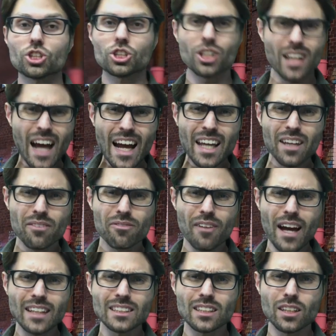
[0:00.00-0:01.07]
Should I
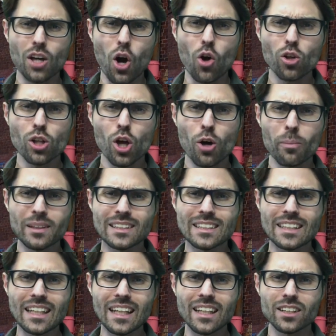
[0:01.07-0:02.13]
invest in Oklahoma
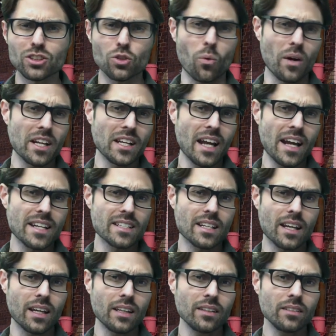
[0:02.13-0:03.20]
City in
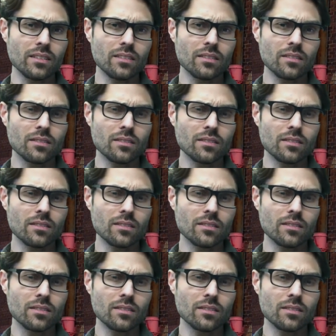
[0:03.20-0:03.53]
2019?